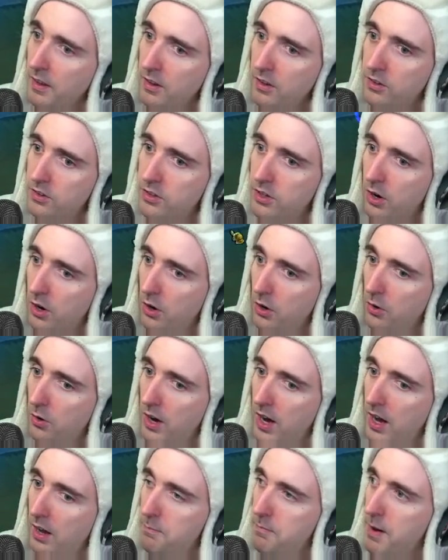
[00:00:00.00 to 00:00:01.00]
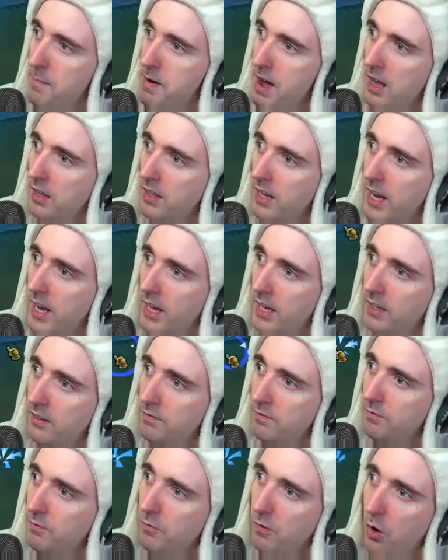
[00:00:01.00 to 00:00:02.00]
So, my bot
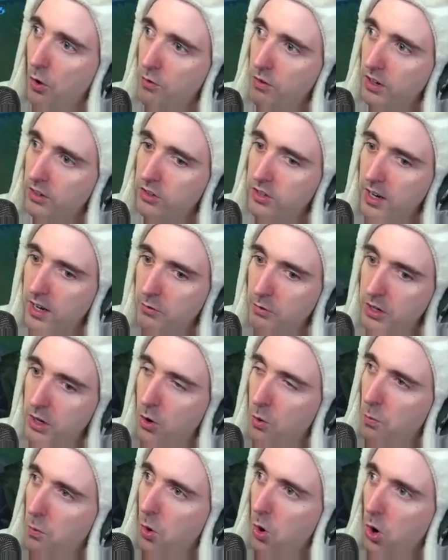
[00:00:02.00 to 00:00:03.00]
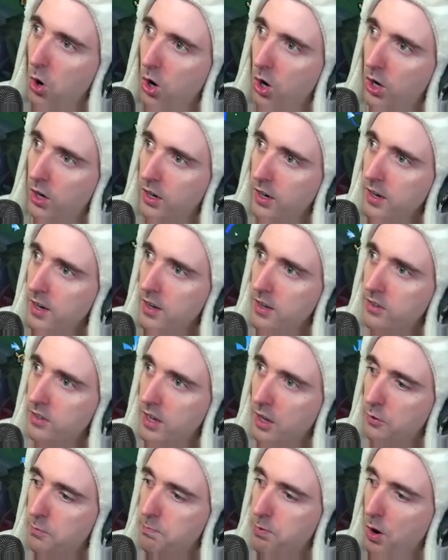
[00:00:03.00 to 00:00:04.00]
lane, overextended with no ward.
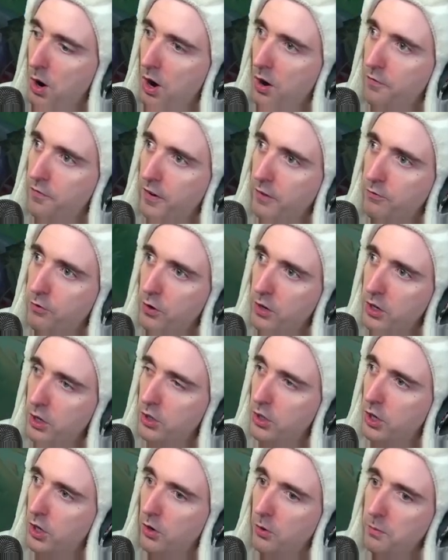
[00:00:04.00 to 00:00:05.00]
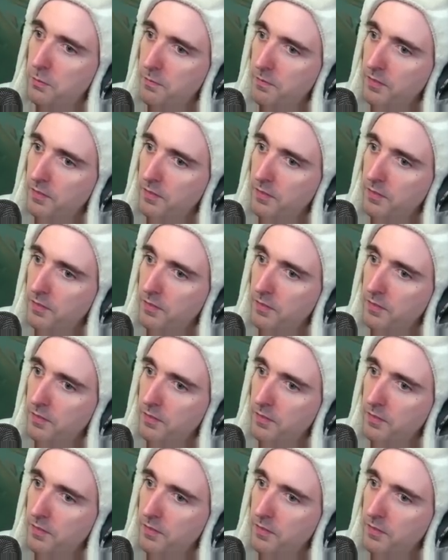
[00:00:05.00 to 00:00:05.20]
Sounds perfect for Nunu.